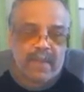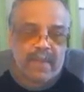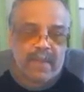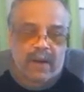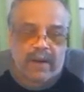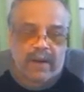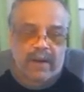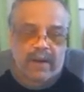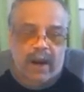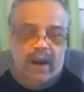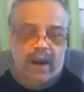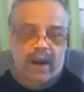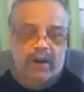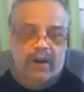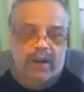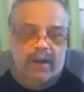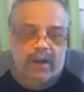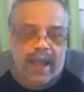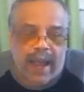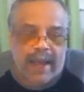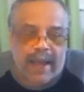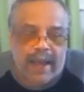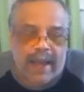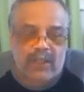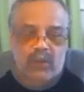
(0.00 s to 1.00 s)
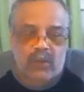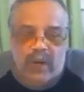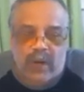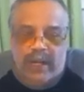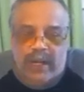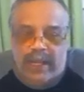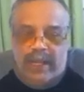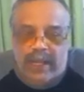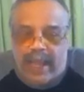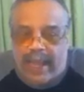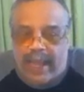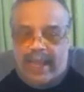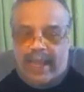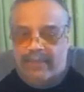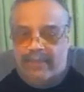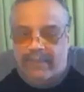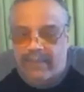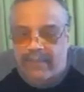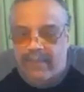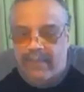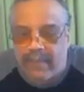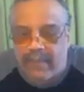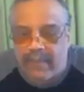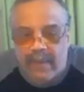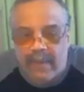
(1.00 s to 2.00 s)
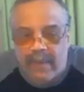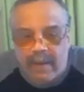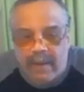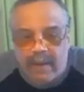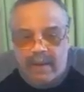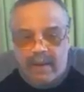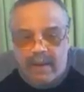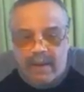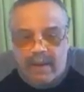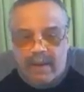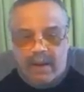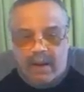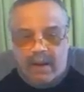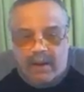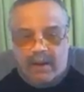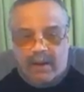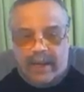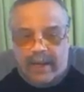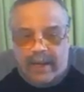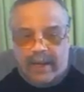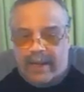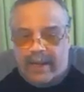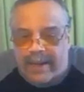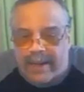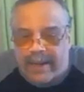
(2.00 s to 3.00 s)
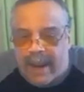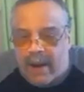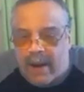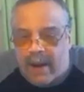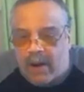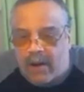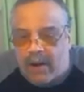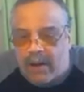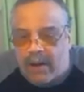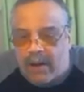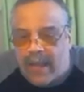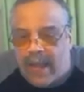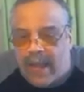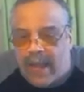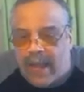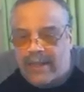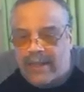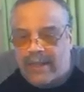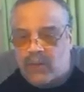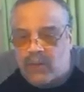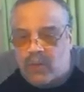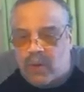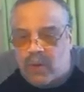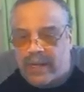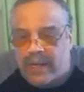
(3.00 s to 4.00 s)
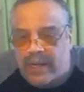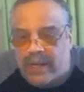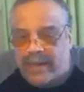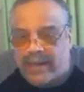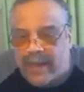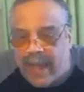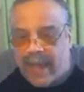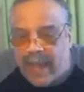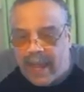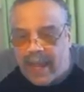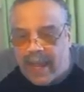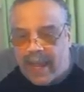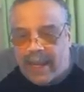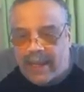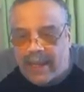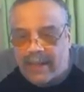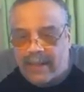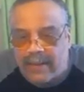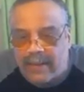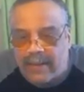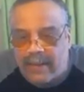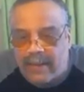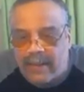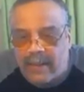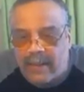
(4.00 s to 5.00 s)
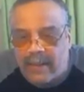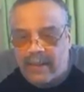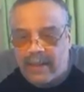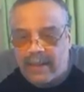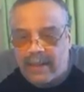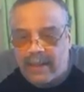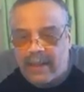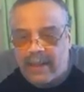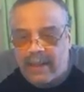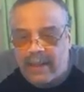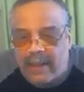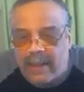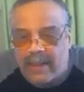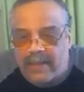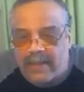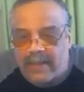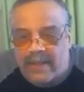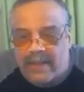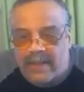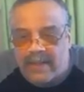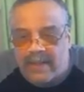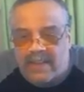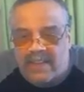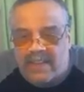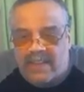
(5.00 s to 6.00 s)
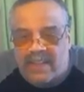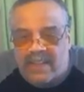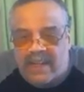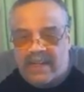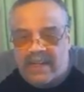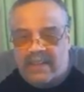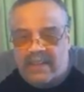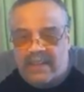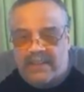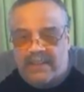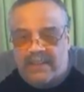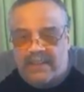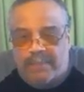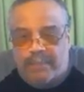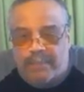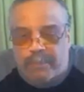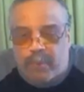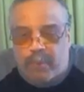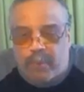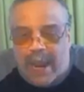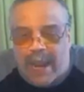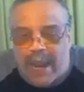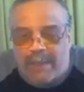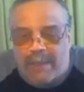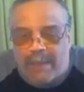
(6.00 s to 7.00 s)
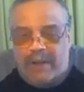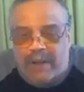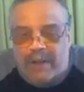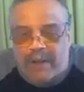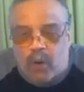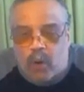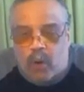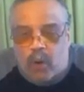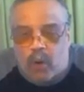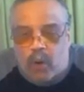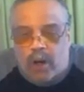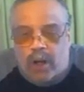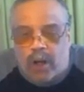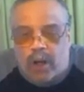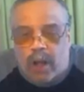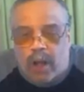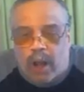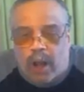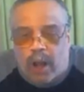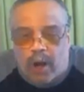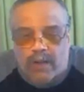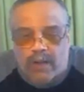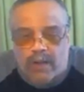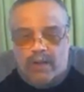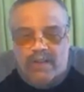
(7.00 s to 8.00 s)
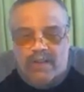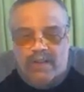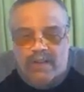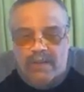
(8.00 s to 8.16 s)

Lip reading: Okay, on line 28. Okay, on line 29, it says tentative profit or loss.